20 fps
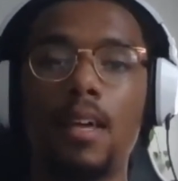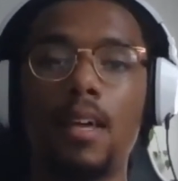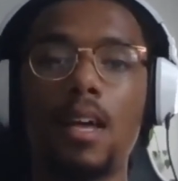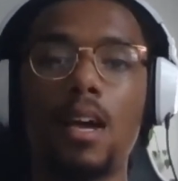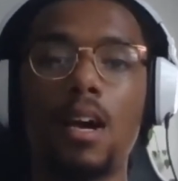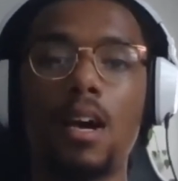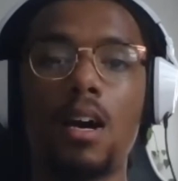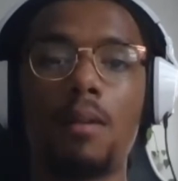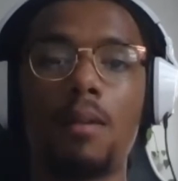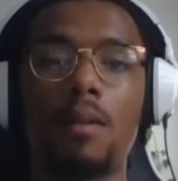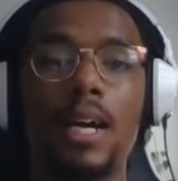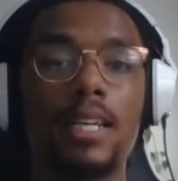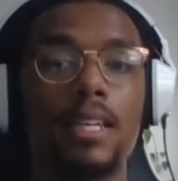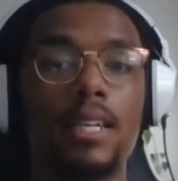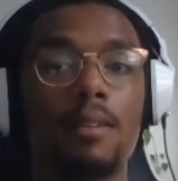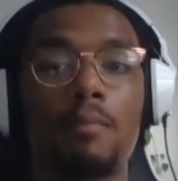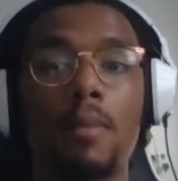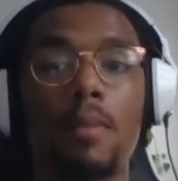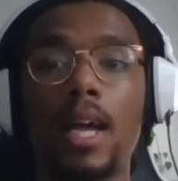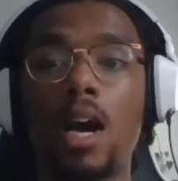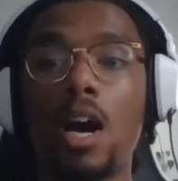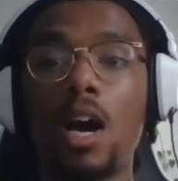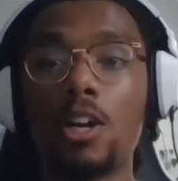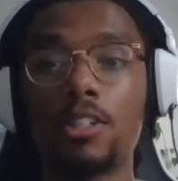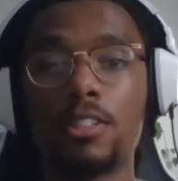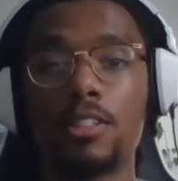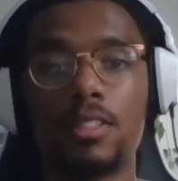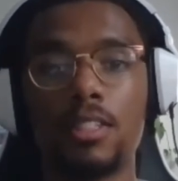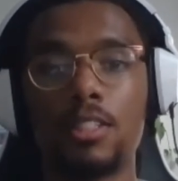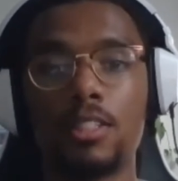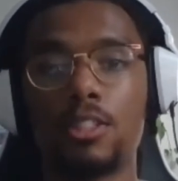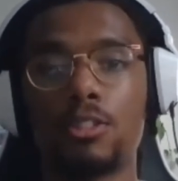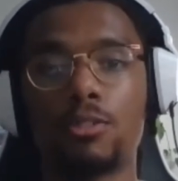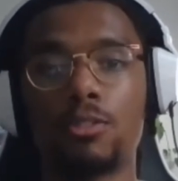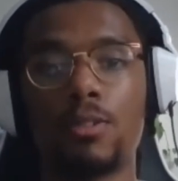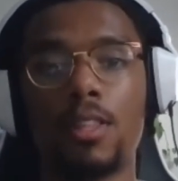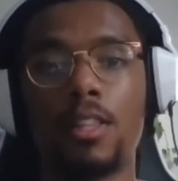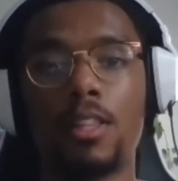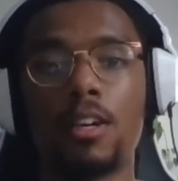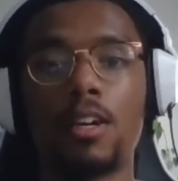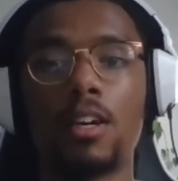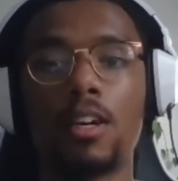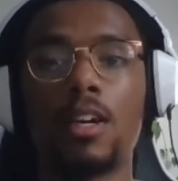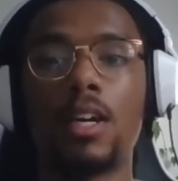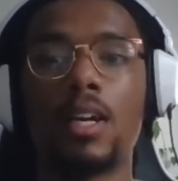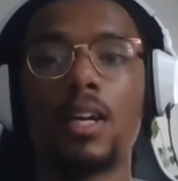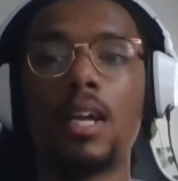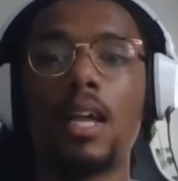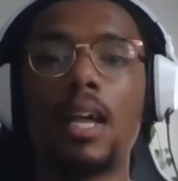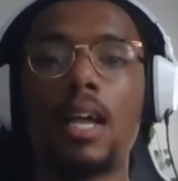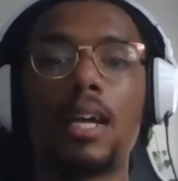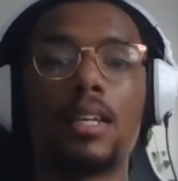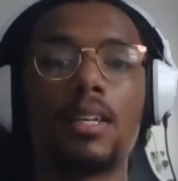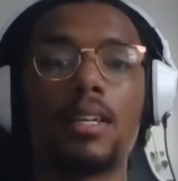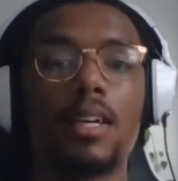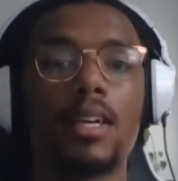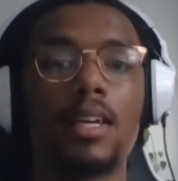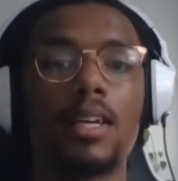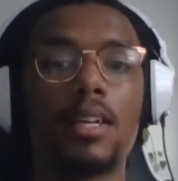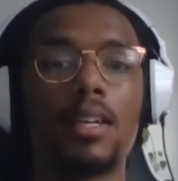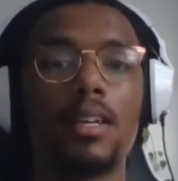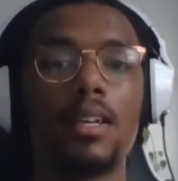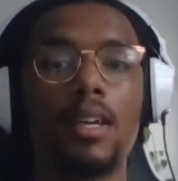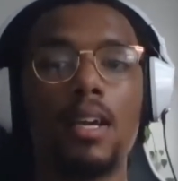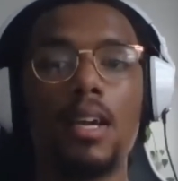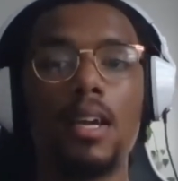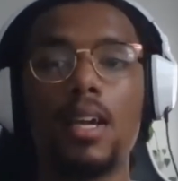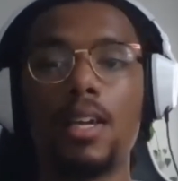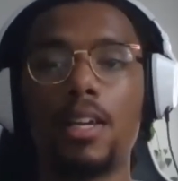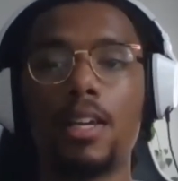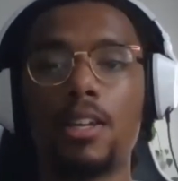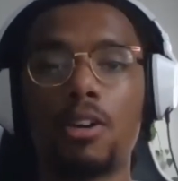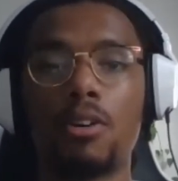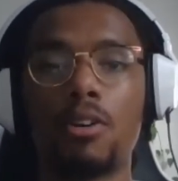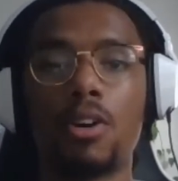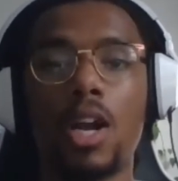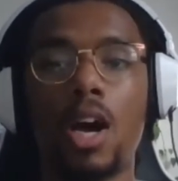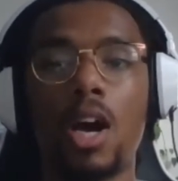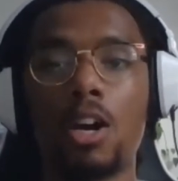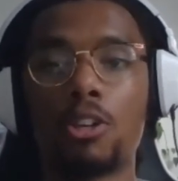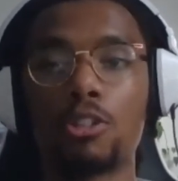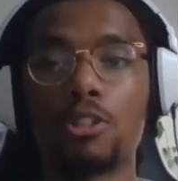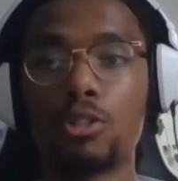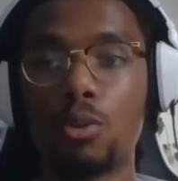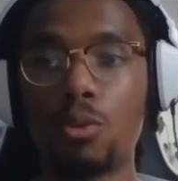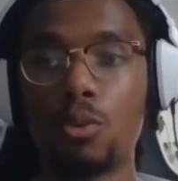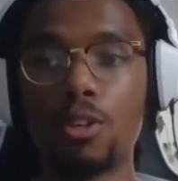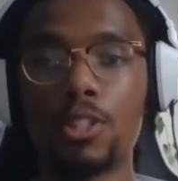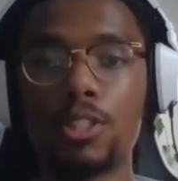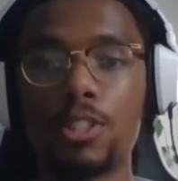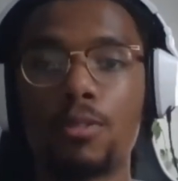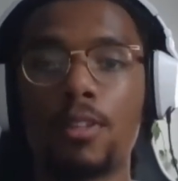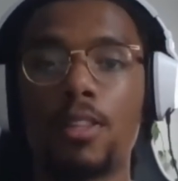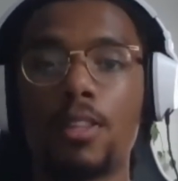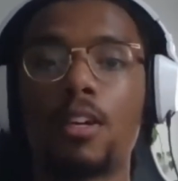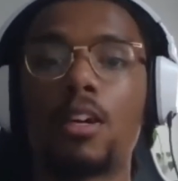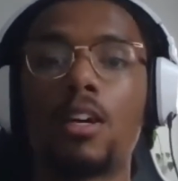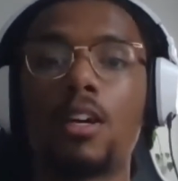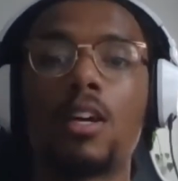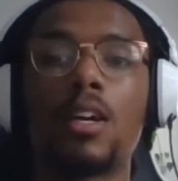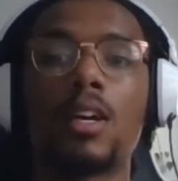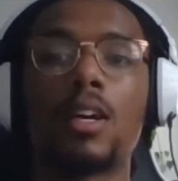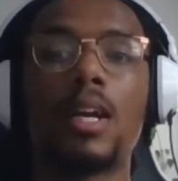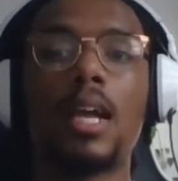I did my honors thesis with her. I did, an honors course with her,